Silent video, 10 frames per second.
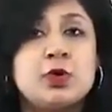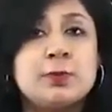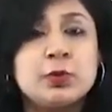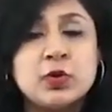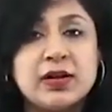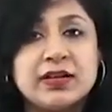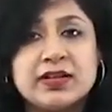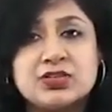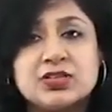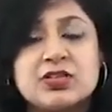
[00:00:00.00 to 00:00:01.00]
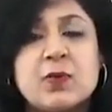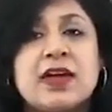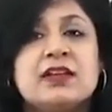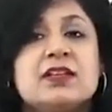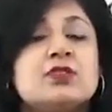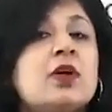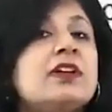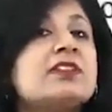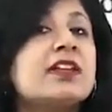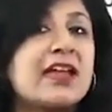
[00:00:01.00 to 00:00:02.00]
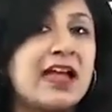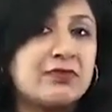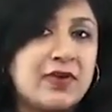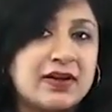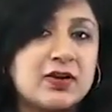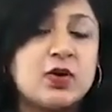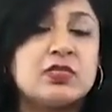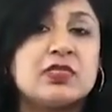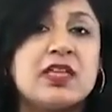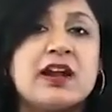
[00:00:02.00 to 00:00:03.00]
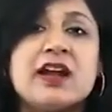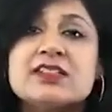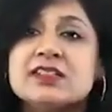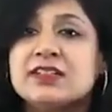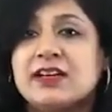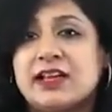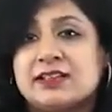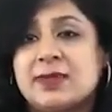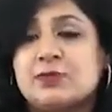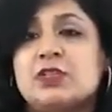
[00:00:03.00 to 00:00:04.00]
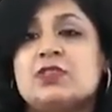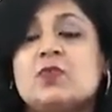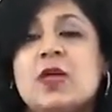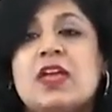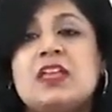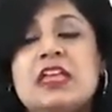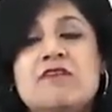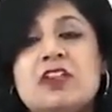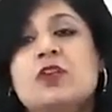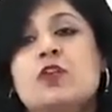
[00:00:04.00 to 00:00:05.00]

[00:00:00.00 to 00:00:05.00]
mucopurulin conjunctivitis, or it is the cataract. Now, there are certain exceptions where even